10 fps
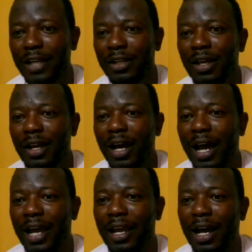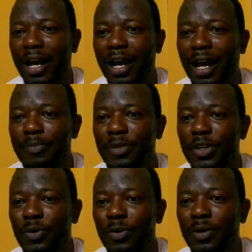All right. Hi, I'm
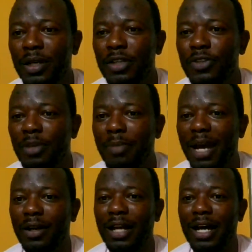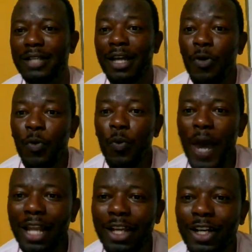new to the bio class.
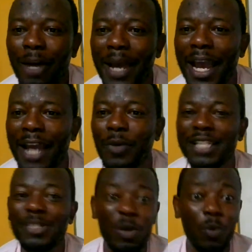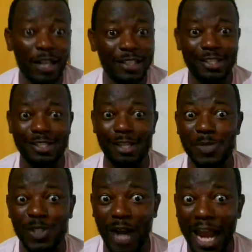Welcome, Edwards. We want you to
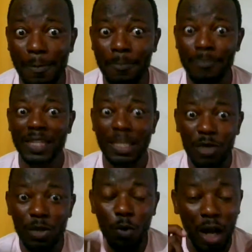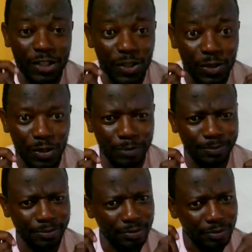subscribe. We want you
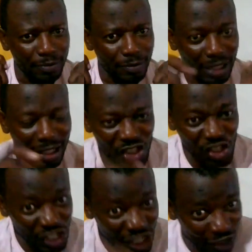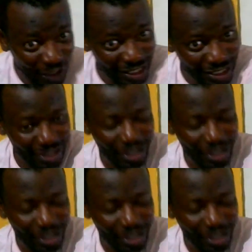to share it.